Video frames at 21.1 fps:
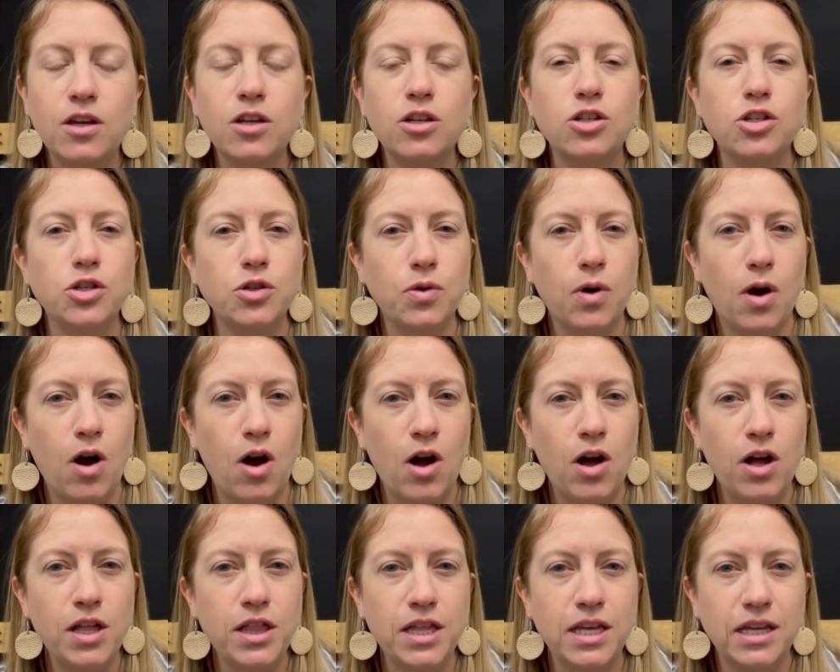Do
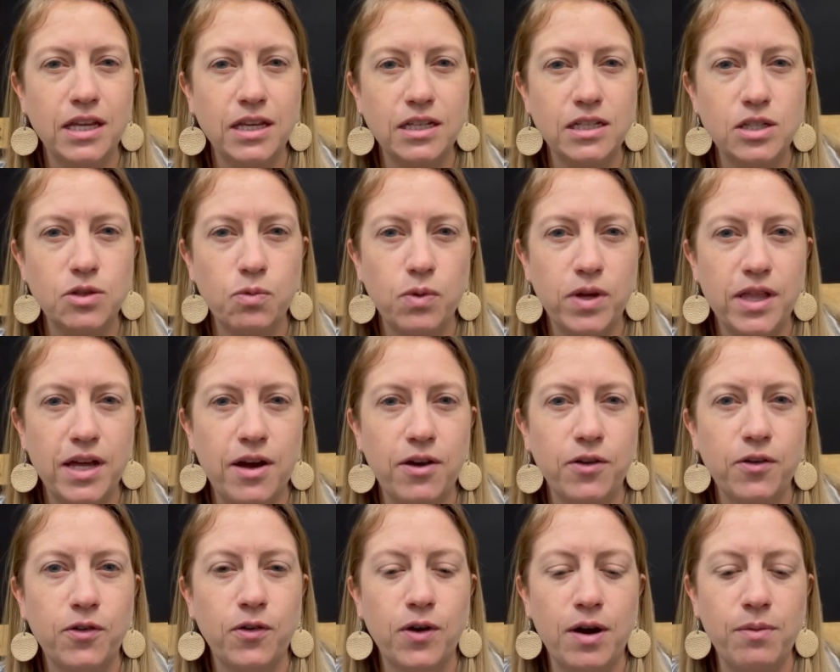all things without
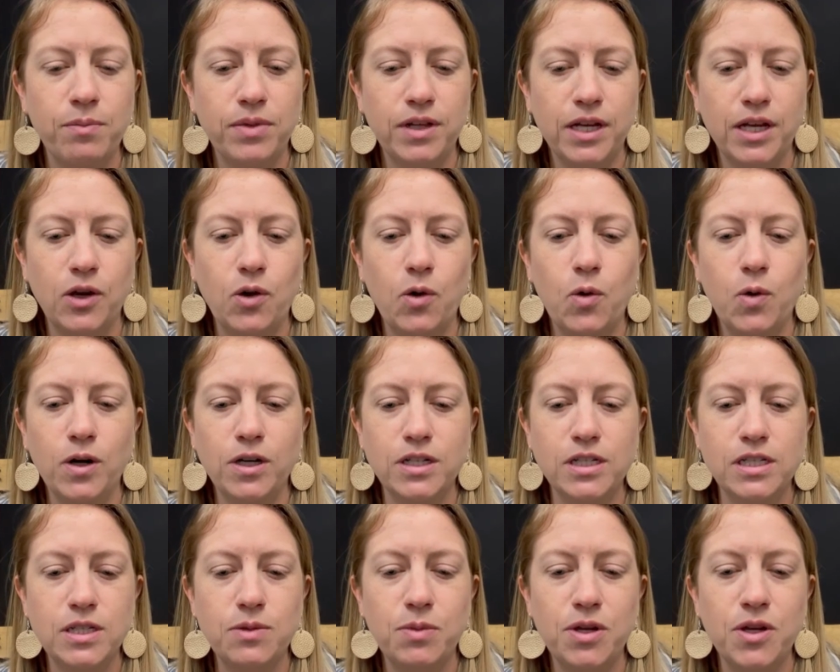grumbling or
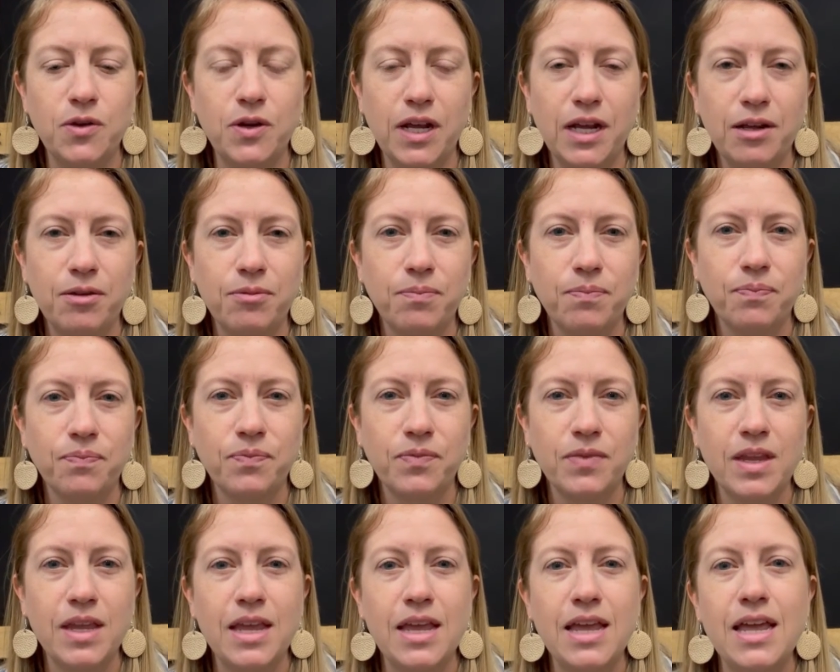disputing.
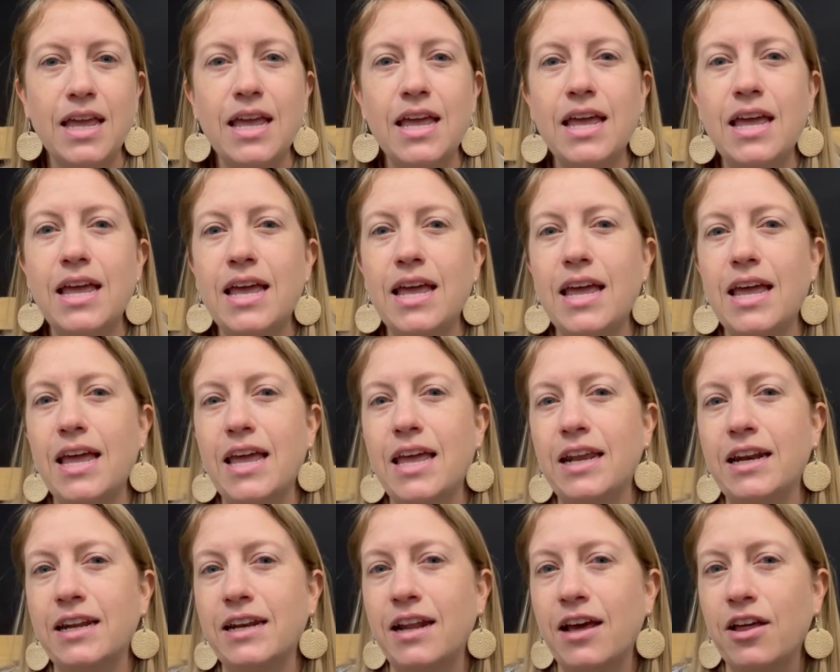In
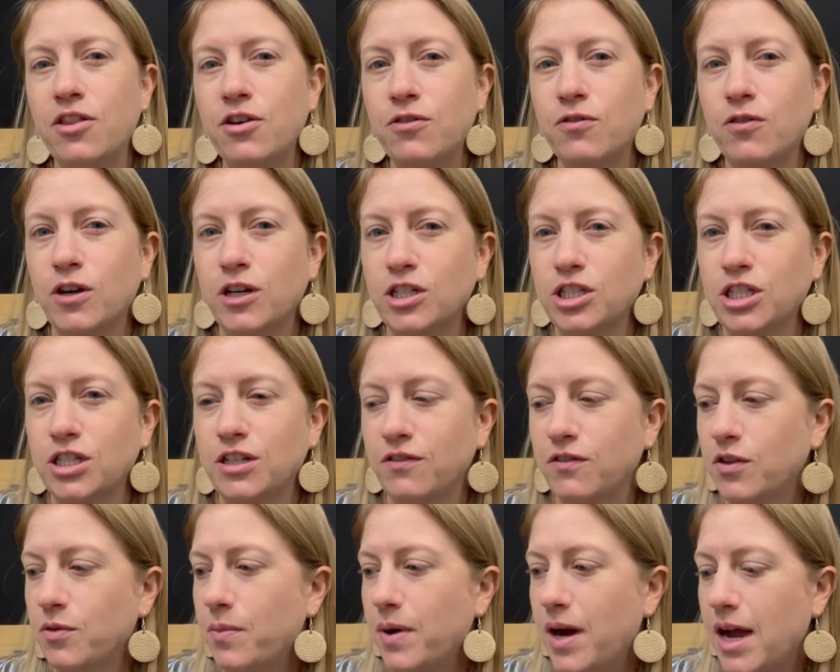another version of
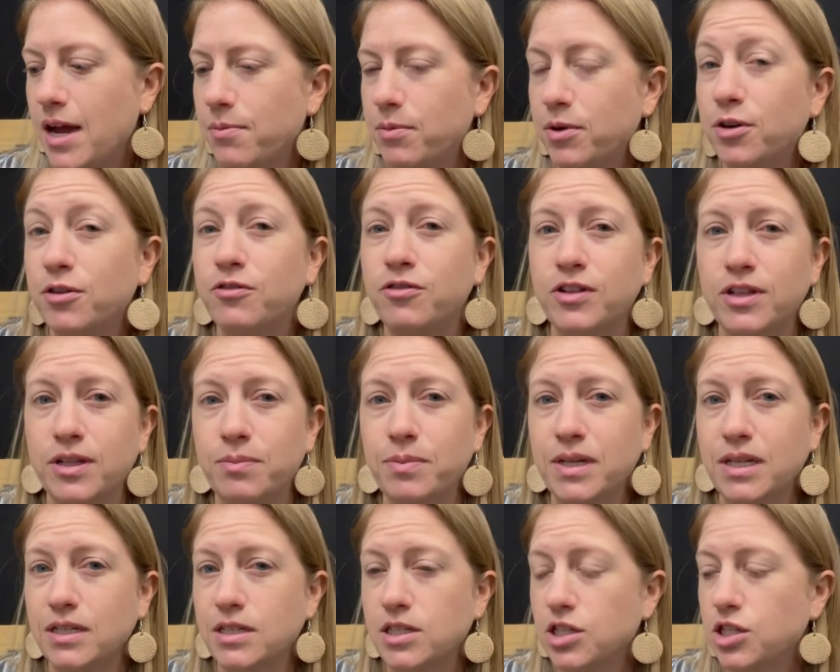the Bible,
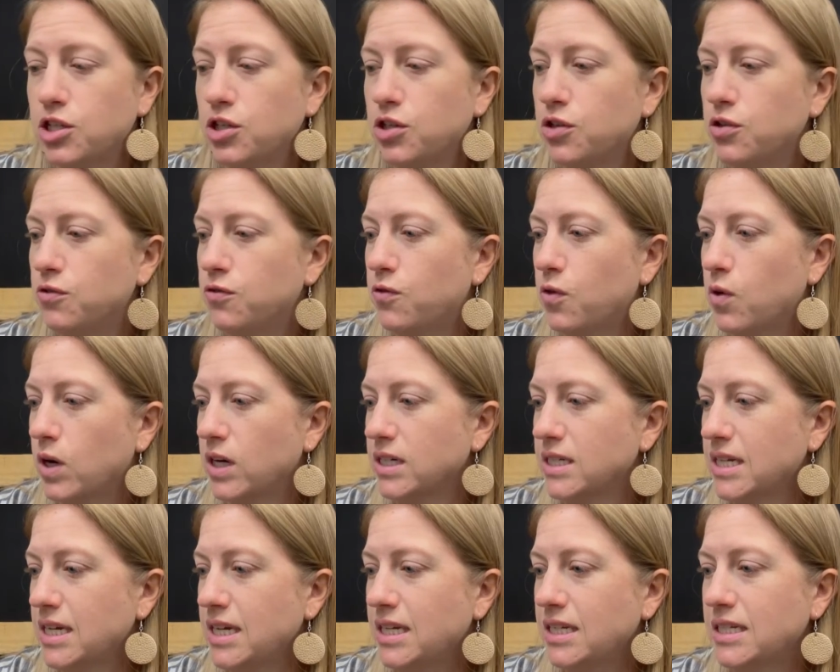Philippians
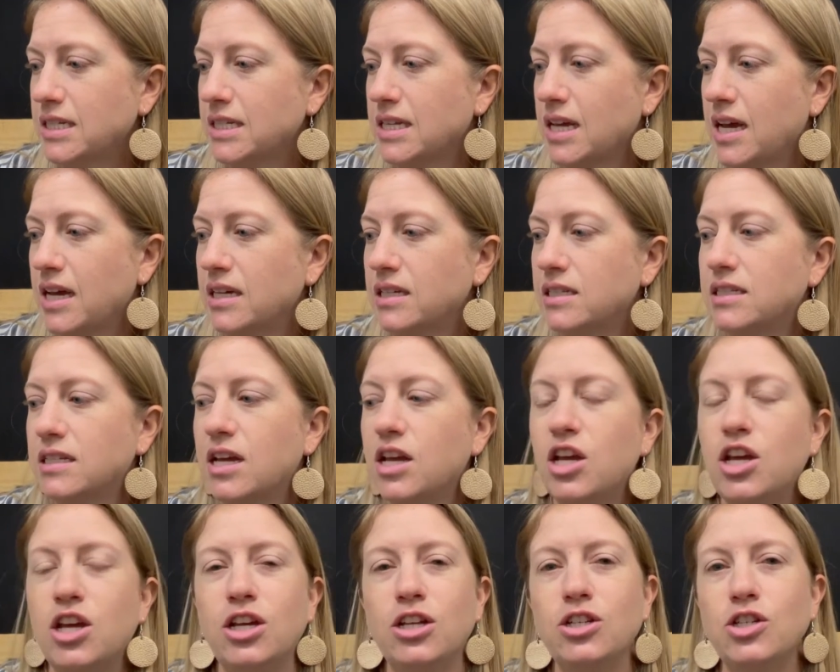2:14 says,
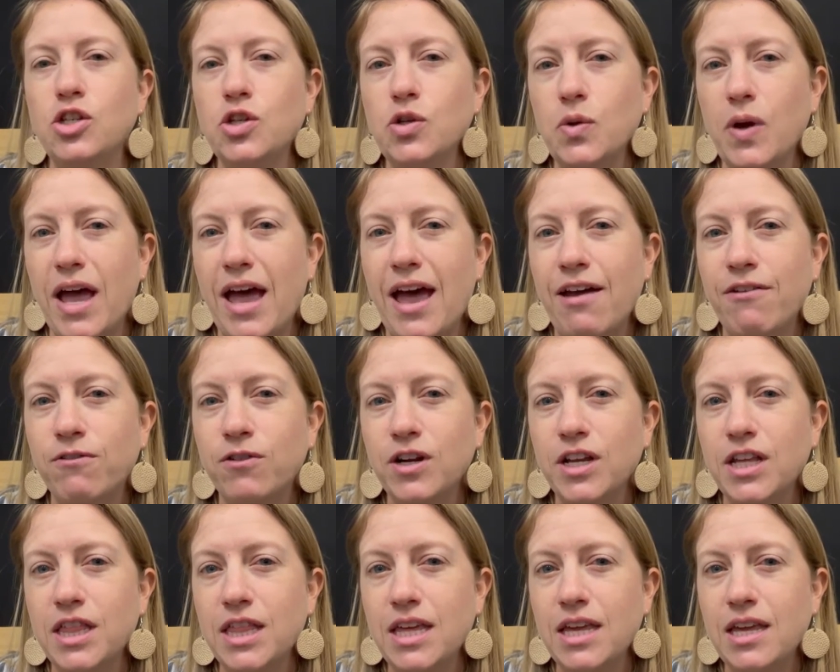"Do
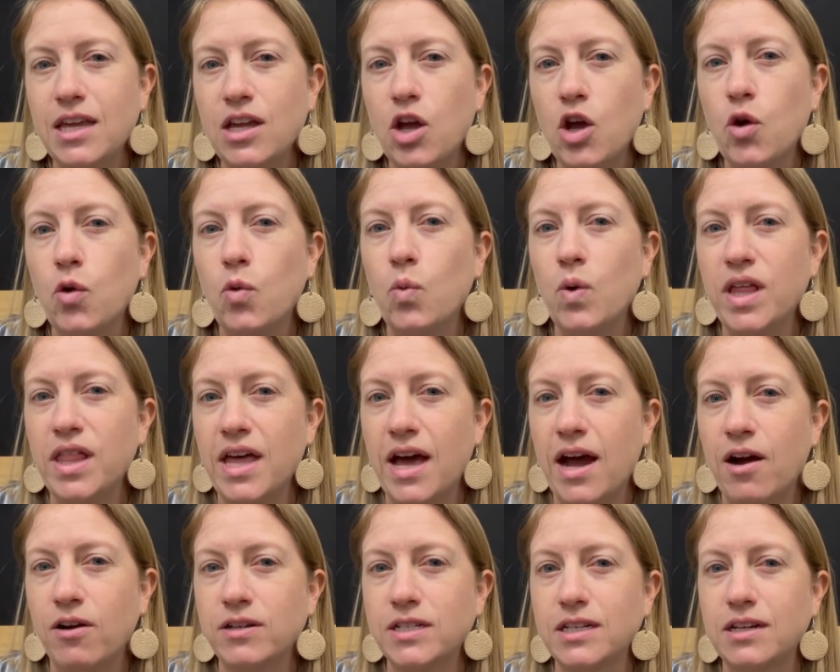everything
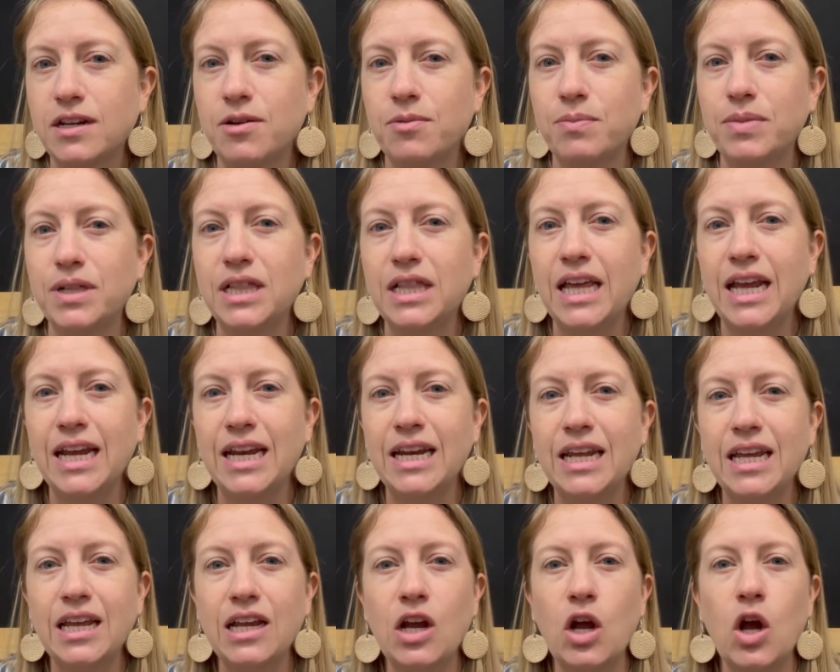without
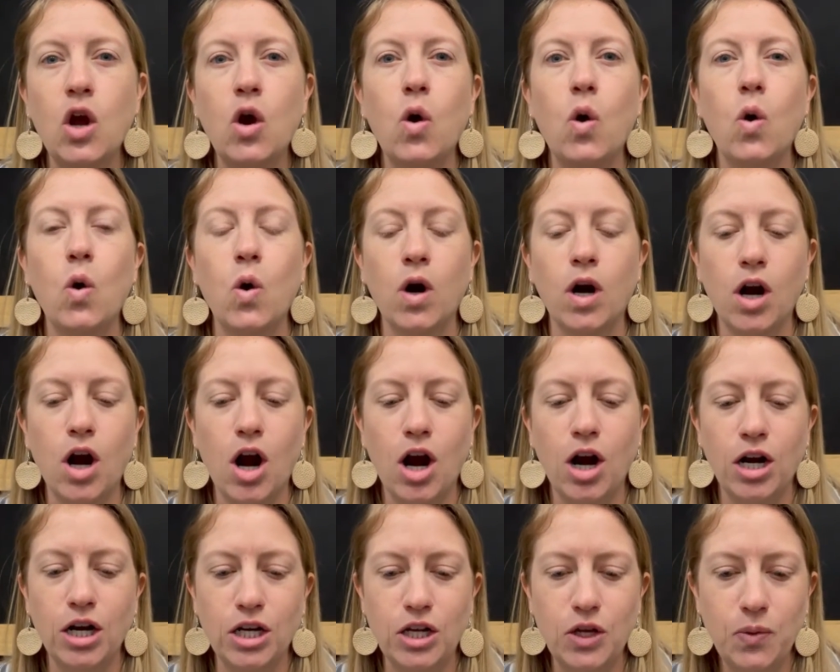complaining or
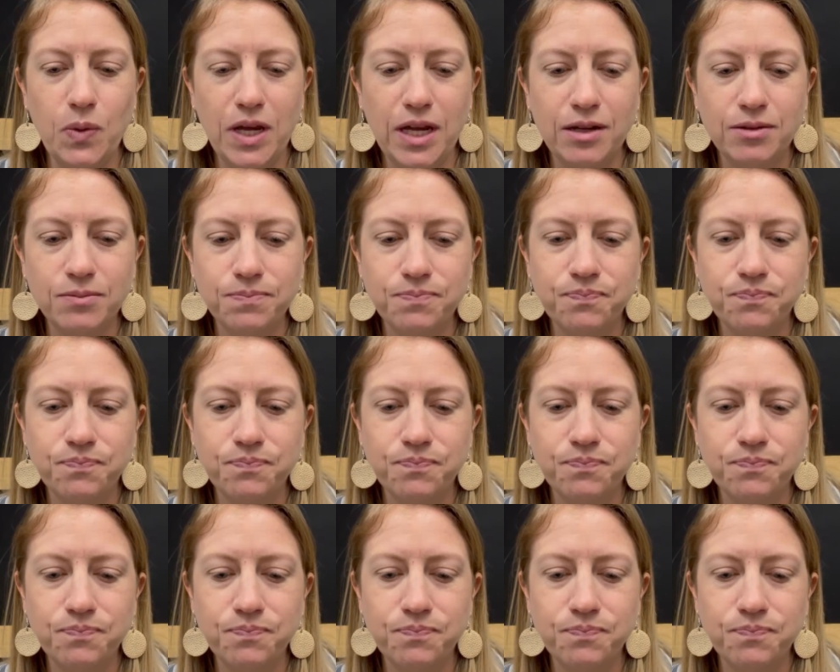arguing."